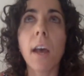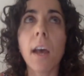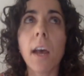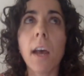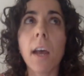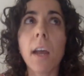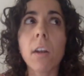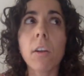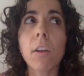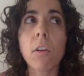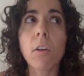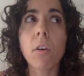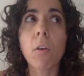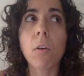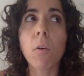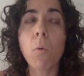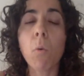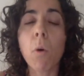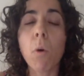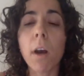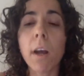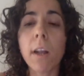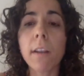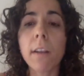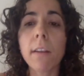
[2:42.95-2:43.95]
And
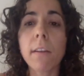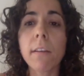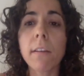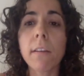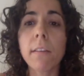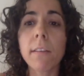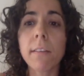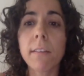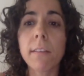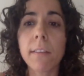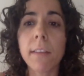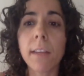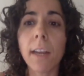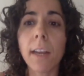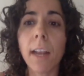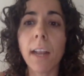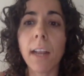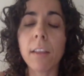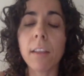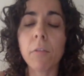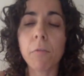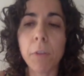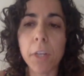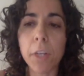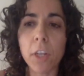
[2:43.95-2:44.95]
once the
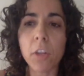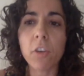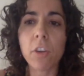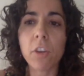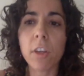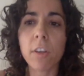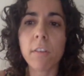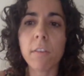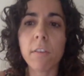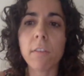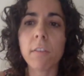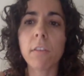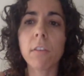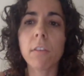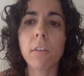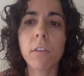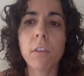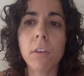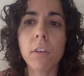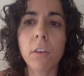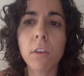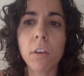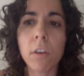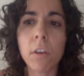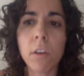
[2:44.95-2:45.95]
class finishes,
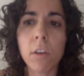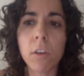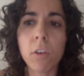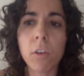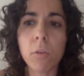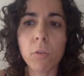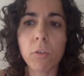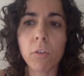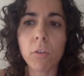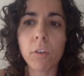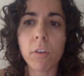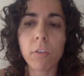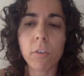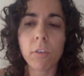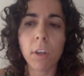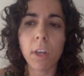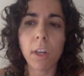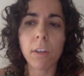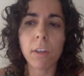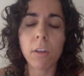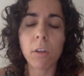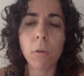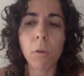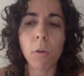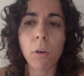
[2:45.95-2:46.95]
the users
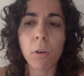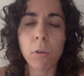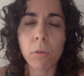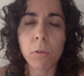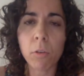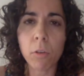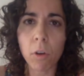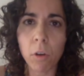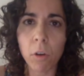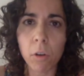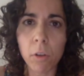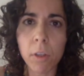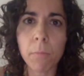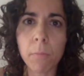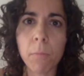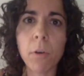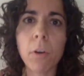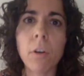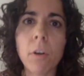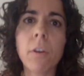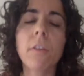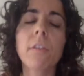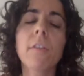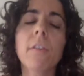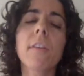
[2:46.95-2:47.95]
can download all the
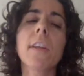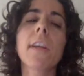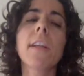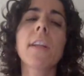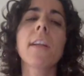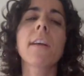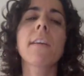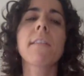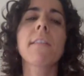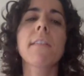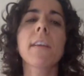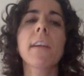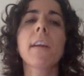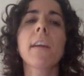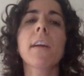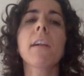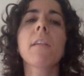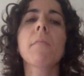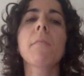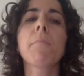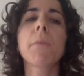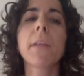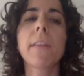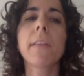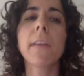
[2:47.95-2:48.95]
boards in a
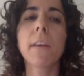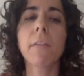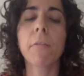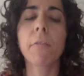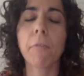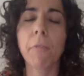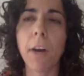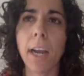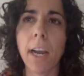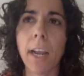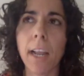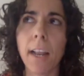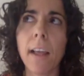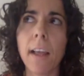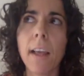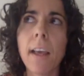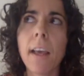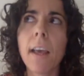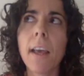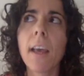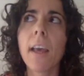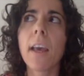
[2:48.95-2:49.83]
single PDF file.